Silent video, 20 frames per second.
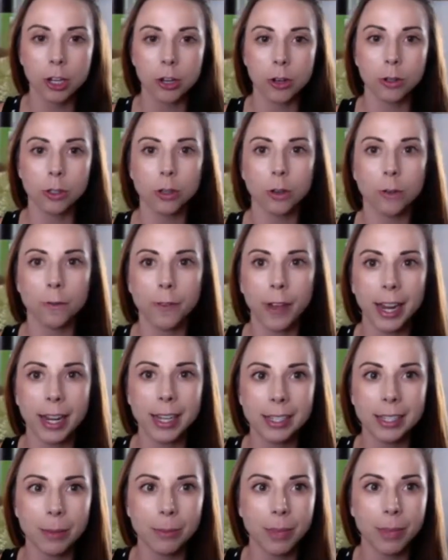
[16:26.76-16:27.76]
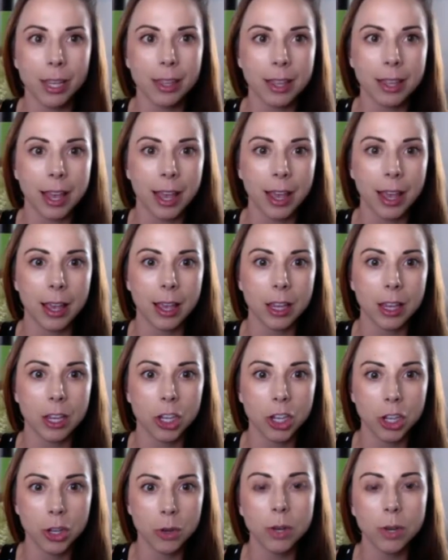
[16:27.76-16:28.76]
So find something that
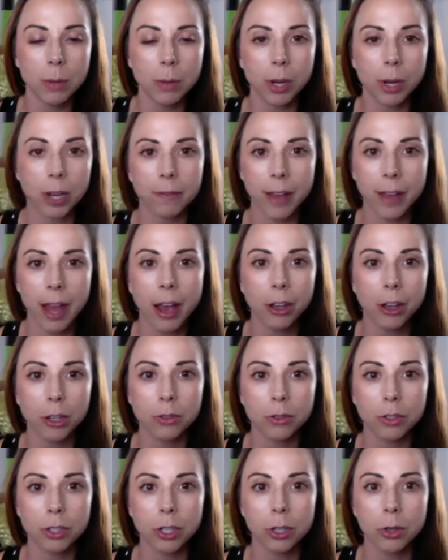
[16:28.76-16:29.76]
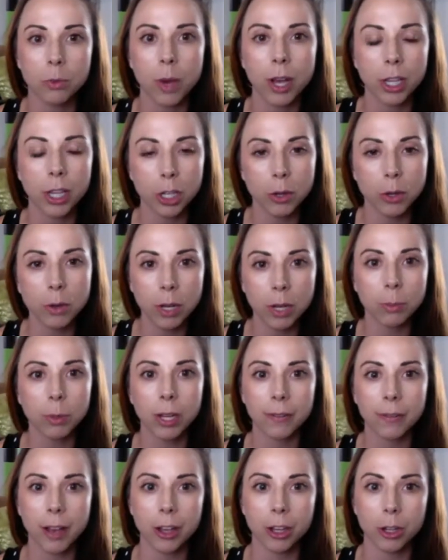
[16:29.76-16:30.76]
you can bring value to, what you can bring
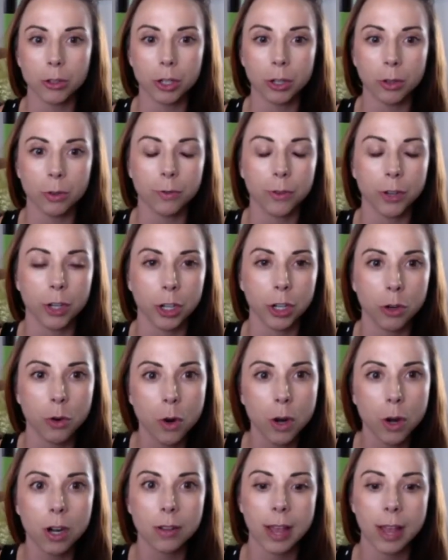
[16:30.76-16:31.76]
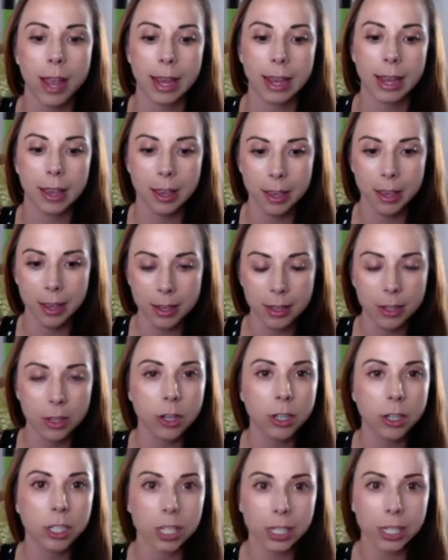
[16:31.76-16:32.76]
value to for your, like,
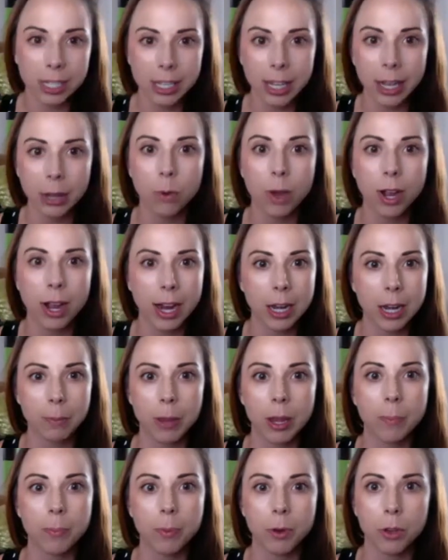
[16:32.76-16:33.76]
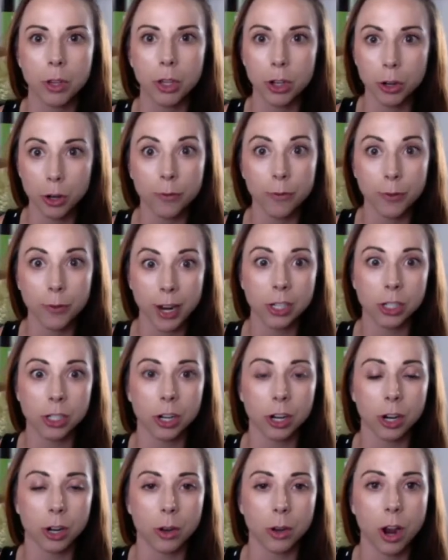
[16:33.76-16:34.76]
look to see like what kind of people your friends
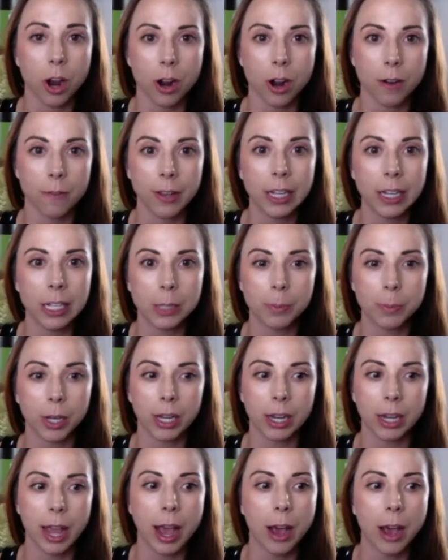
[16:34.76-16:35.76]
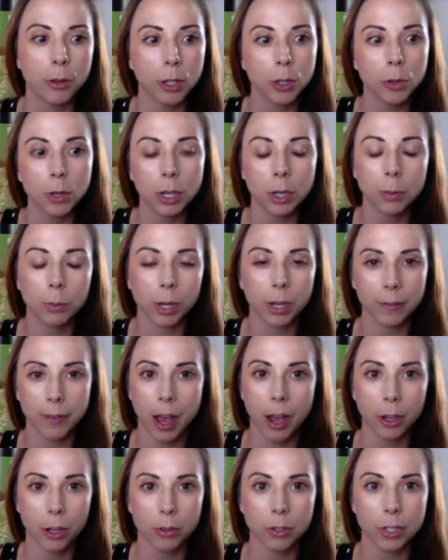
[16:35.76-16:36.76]
are on Facebook and how you can bring
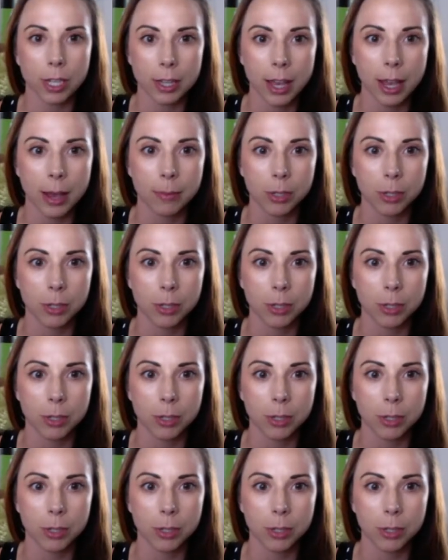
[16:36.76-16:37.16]
value to them.